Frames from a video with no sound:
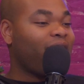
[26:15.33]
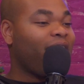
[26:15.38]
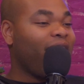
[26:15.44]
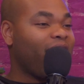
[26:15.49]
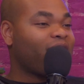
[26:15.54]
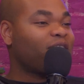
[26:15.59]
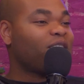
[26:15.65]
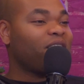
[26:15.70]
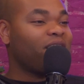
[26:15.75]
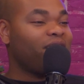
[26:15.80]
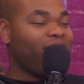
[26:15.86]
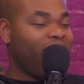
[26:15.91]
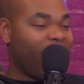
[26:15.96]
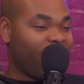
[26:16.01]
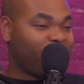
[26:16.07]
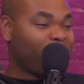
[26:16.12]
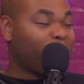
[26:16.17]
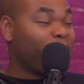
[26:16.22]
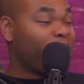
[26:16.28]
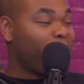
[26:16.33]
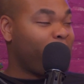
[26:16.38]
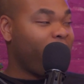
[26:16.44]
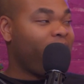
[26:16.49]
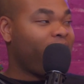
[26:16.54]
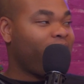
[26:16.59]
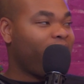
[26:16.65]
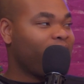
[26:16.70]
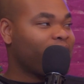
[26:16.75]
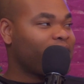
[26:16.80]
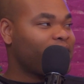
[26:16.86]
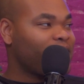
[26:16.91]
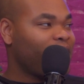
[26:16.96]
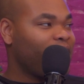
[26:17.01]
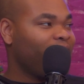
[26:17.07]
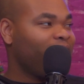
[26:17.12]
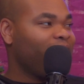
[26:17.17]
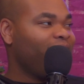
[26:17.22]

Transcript: I actually asked them for pancakes.